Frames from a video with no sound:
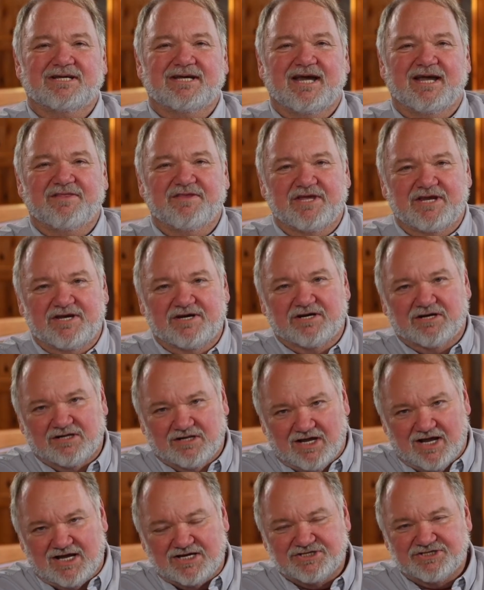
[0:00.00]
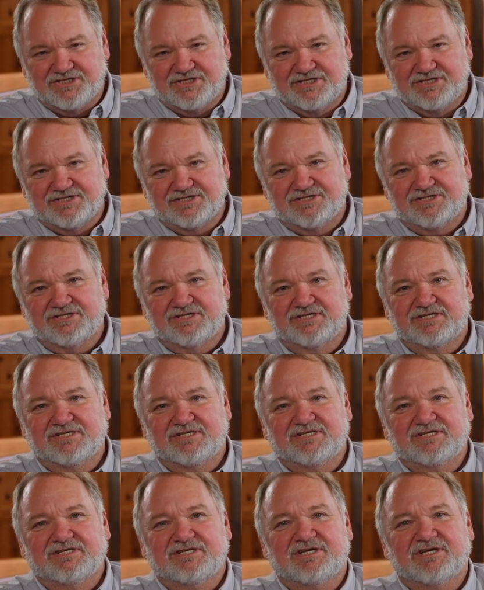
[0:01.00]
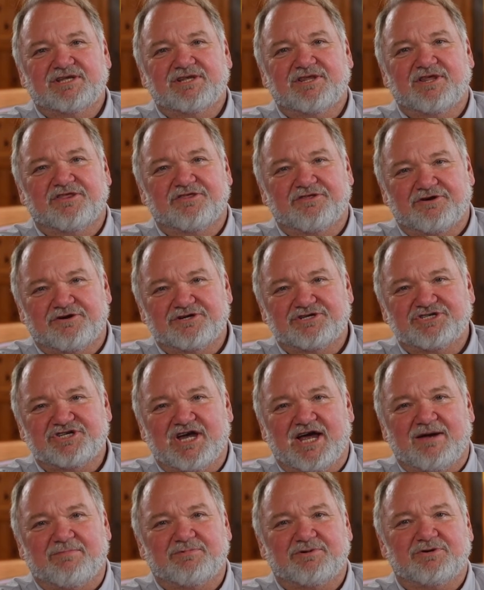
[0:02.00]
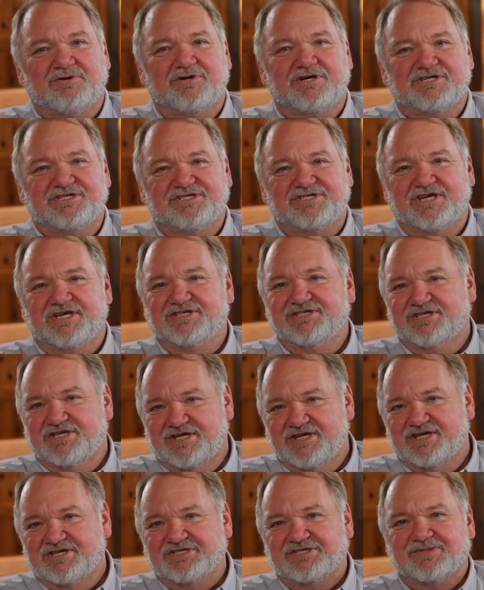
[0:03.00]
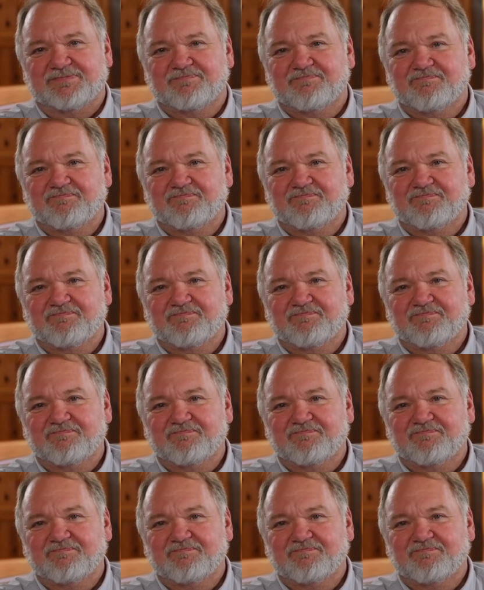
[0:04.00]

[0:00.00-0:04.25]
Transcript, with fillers: And then in Colossians, the third chapter, it says this